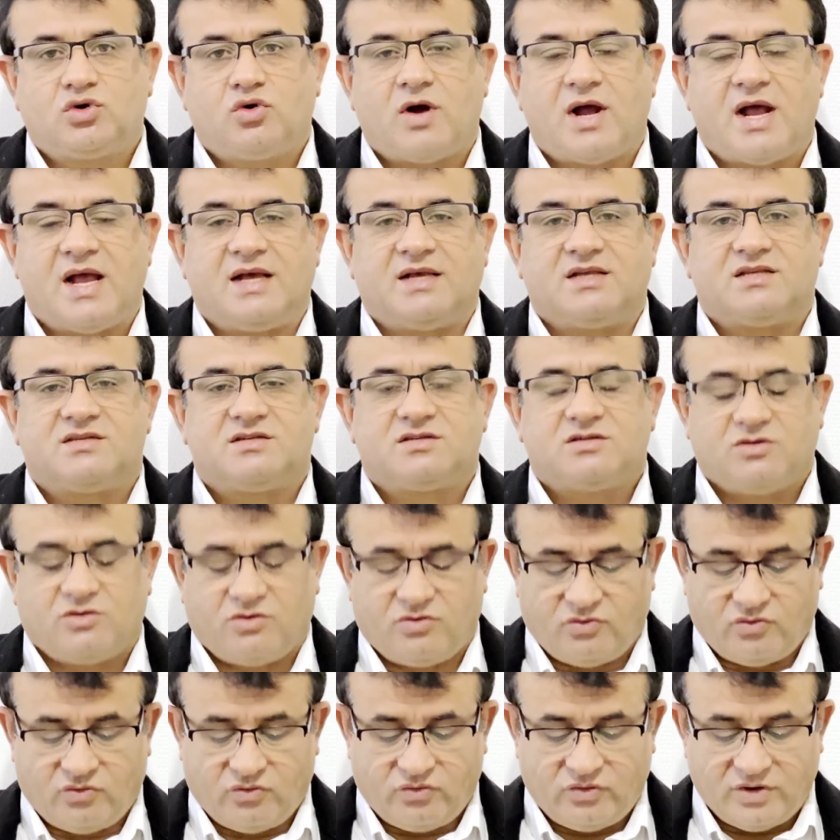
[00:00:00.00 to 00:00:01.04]
twice
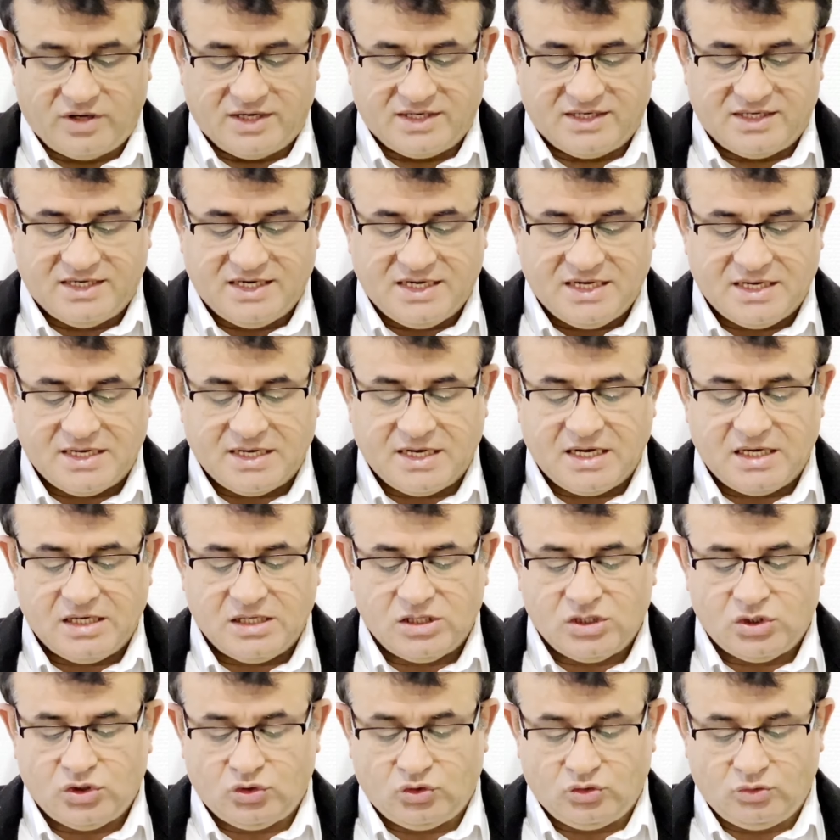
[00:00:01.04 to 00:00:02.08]
for
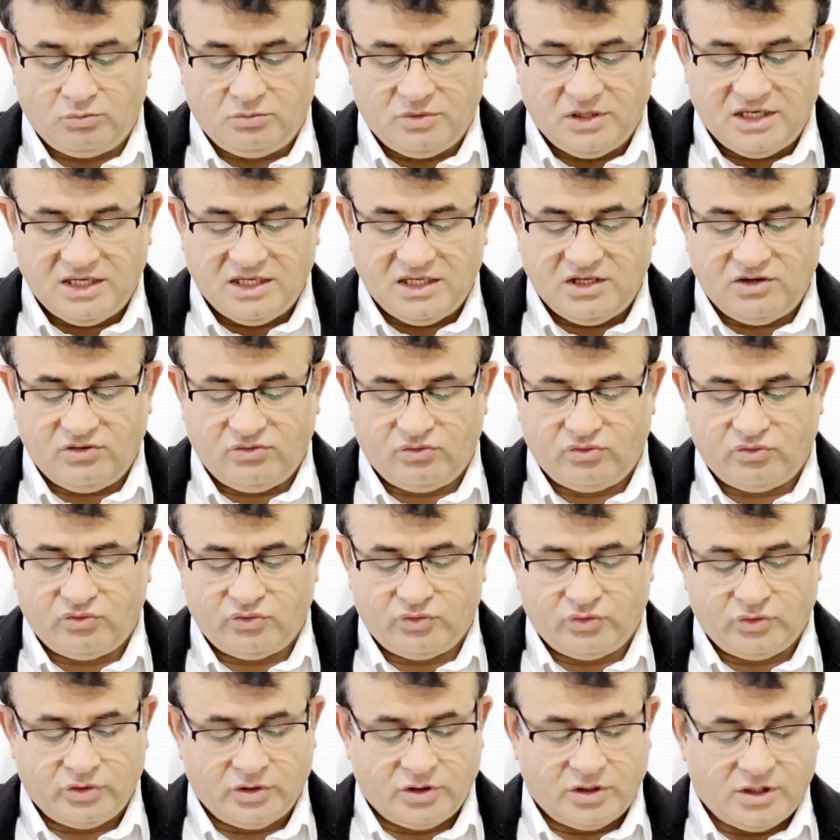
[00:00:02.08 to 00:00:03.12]
daring to believe
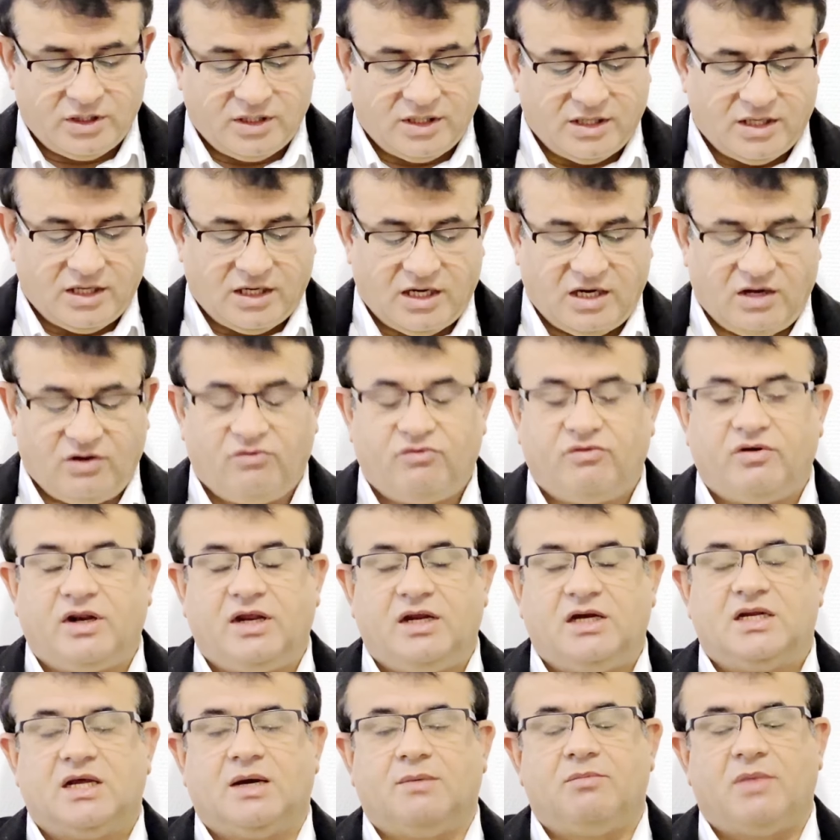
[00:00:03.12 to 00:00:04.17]
in
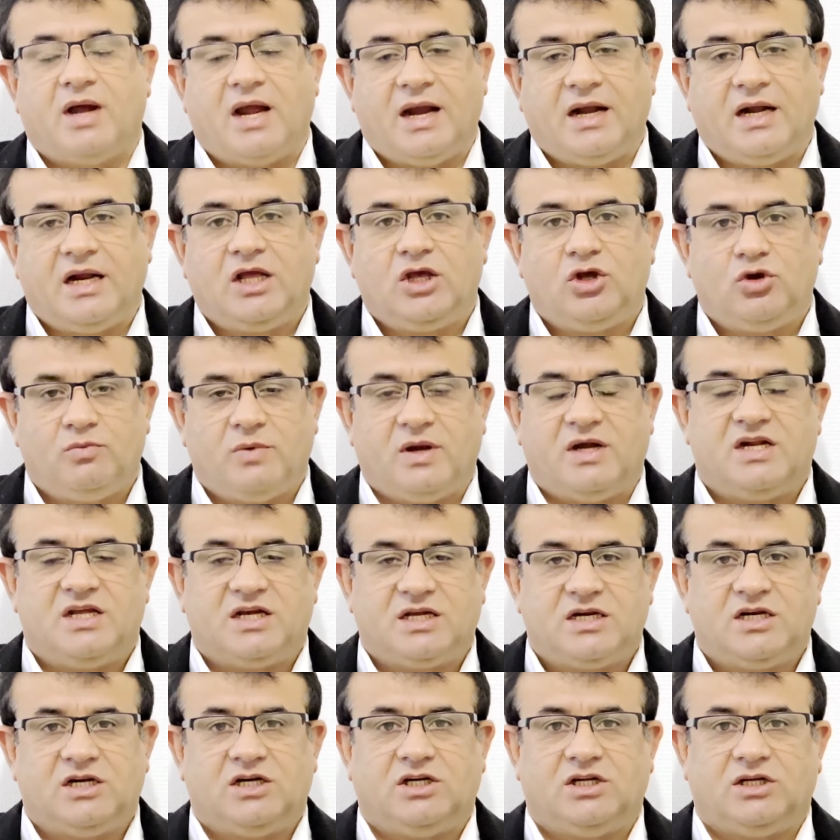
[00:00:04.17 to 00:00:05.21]
freedom and human
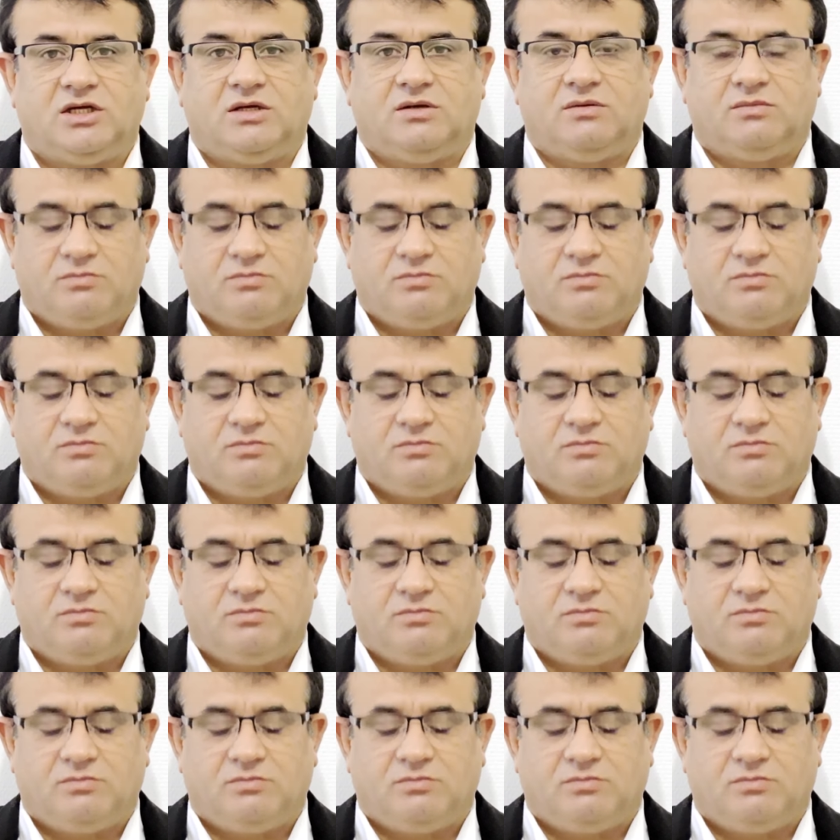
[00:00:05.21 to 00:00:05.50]
dignity.